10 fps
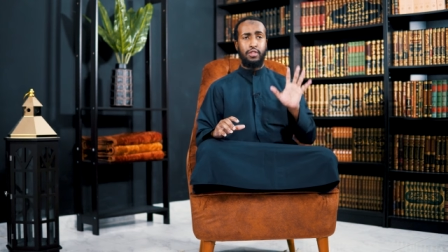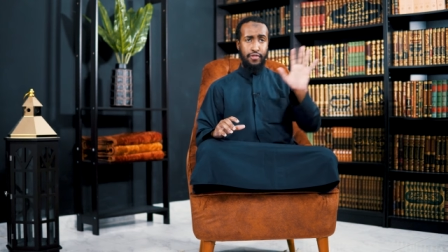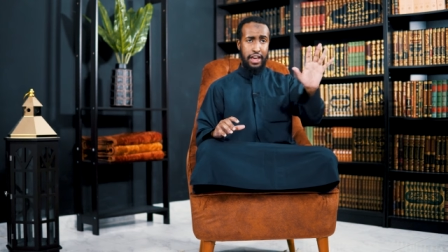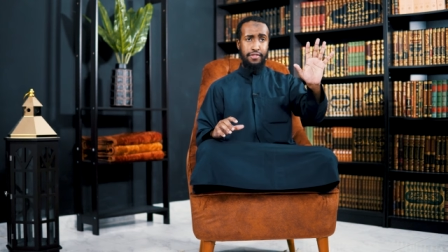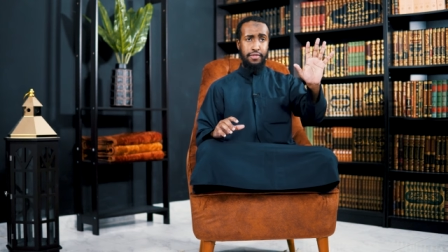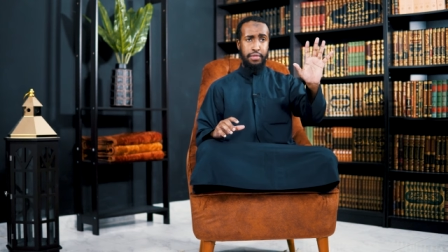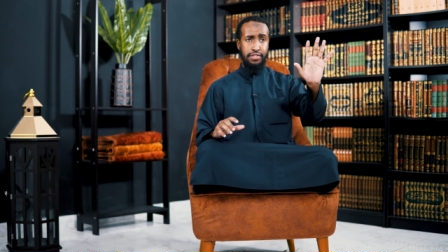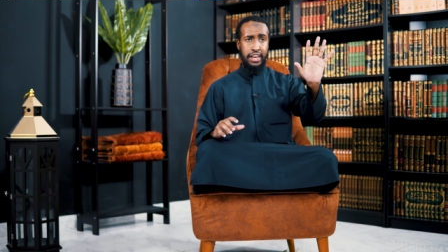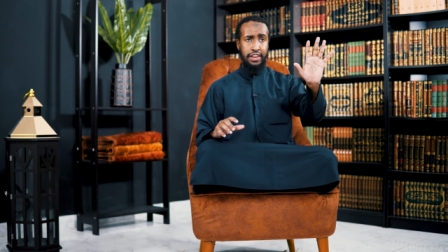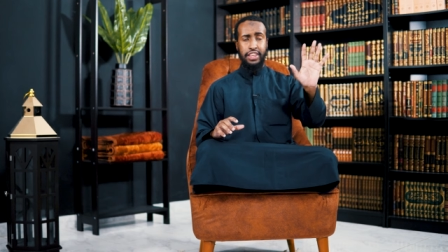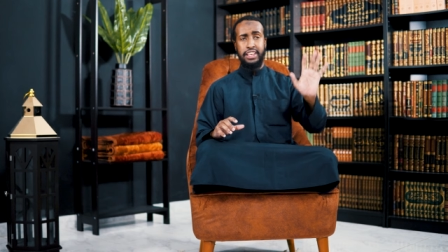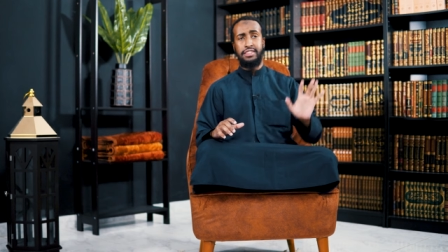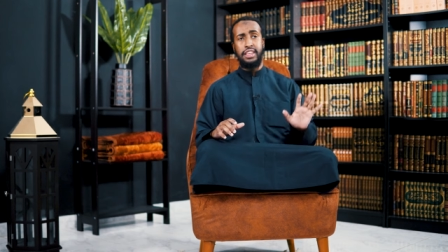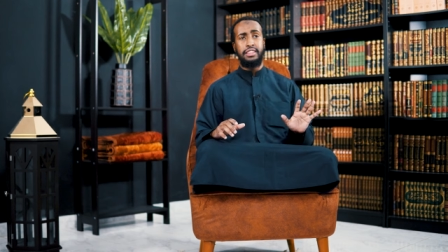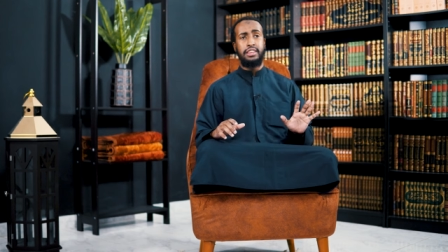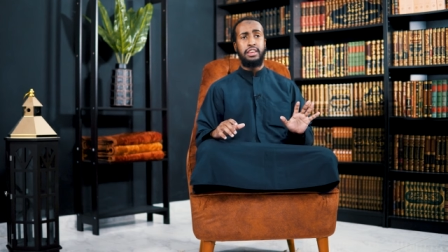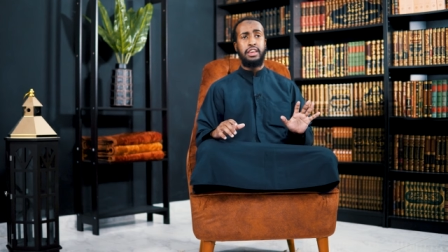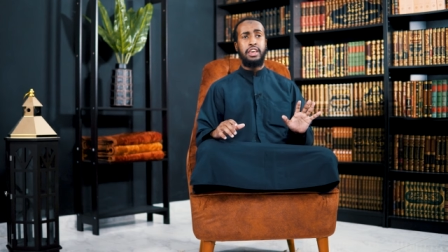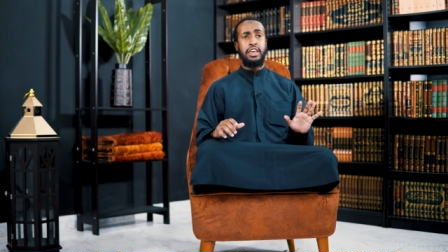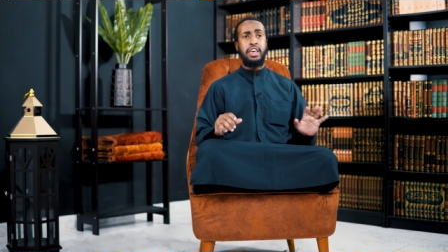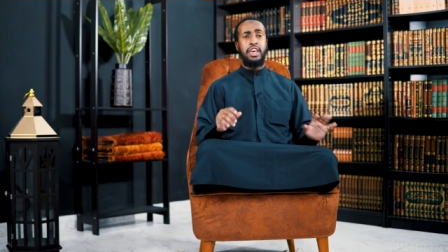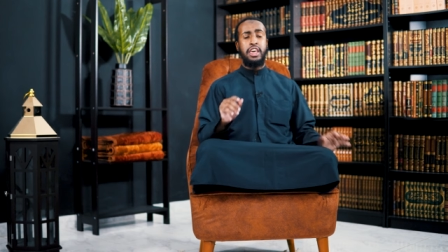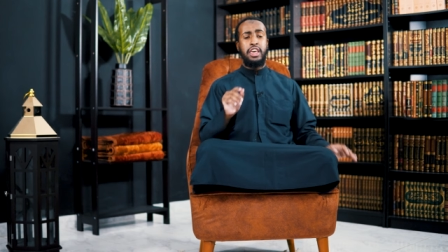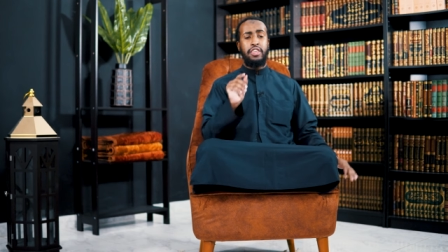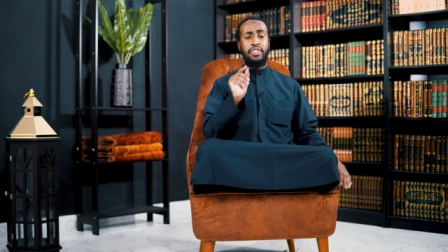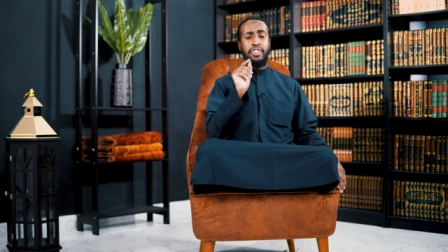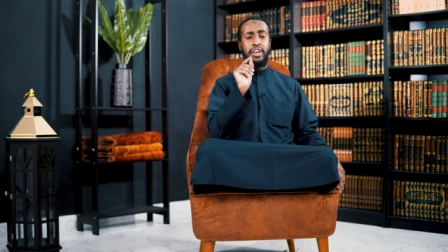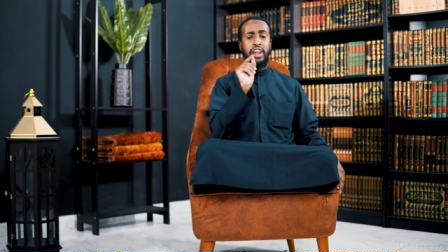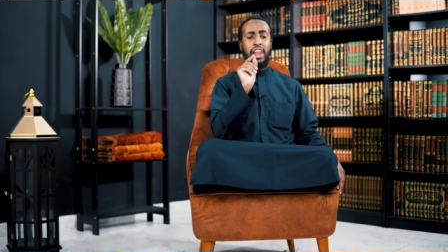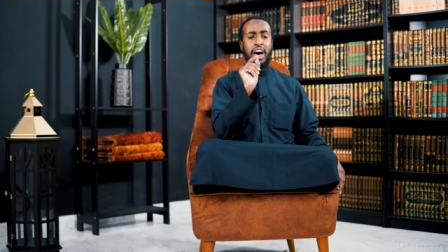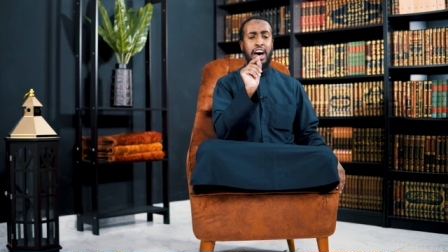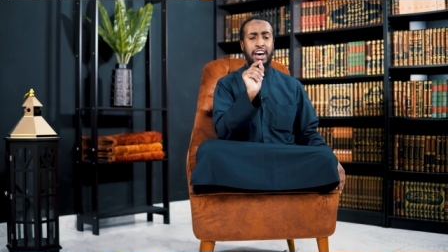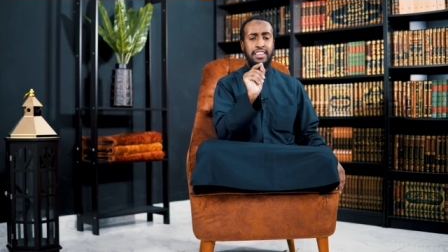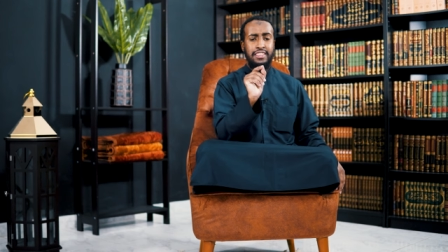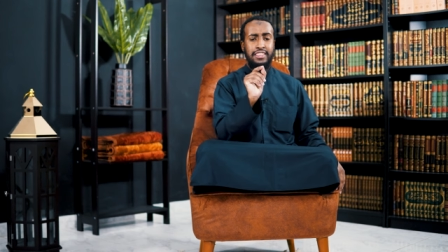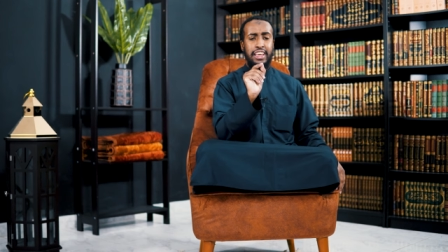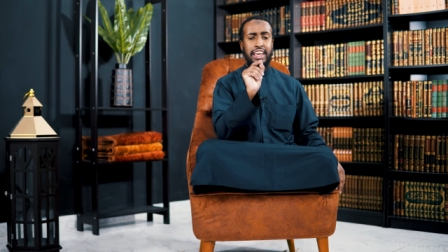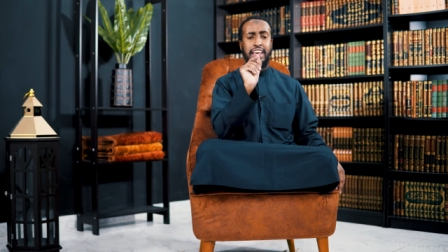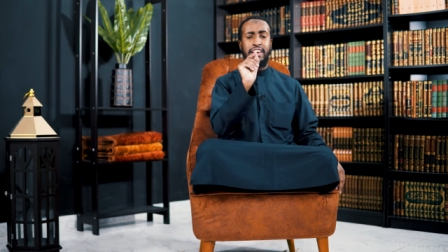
those five Masahif that he sent. The last